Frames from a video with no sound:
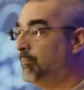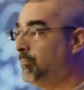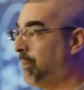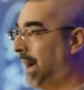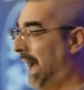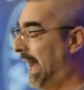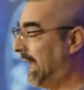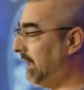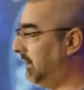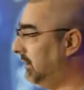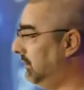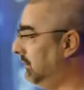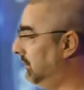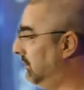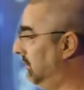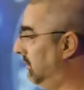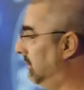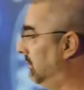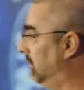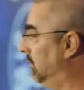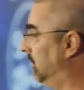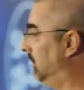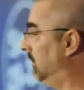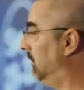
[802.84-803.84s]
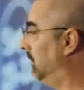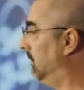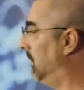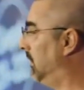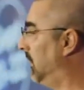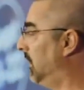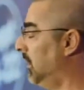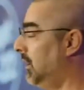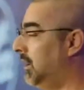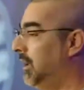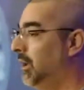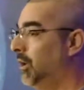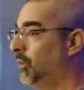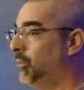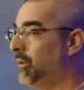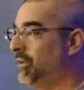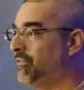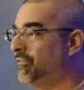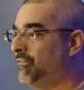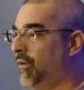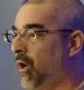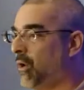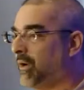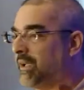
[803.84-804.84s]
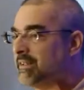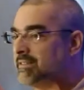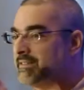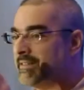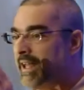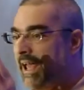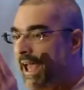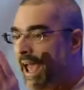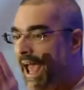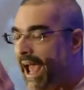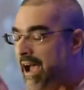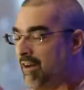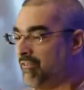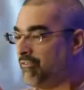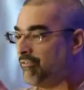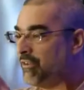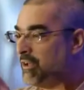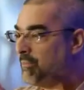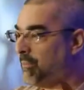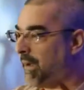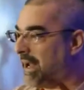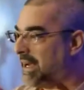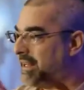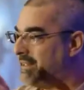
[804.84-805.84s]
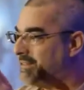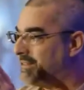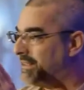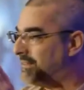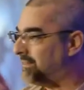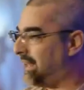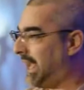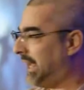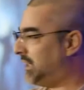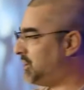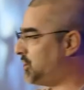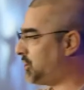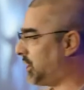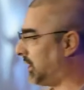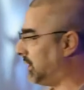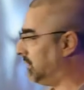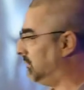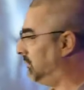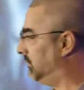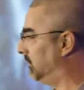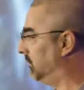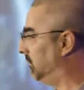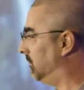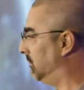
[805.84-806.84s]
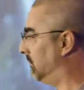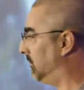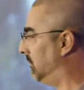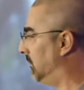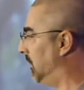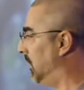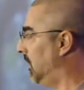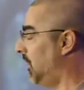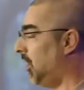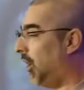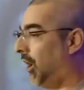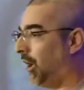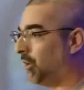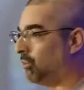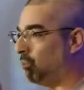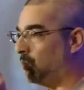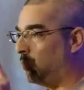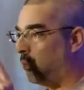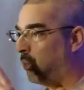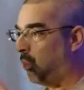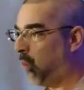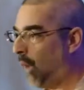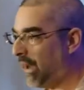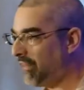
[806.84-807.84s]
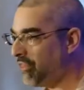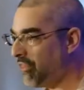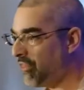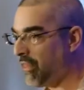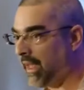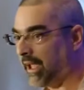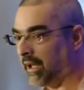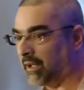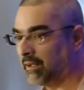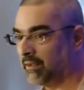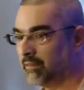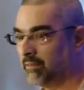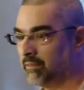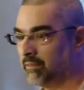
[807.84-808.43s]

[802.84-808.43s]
But we focused everybody's attention on one thing.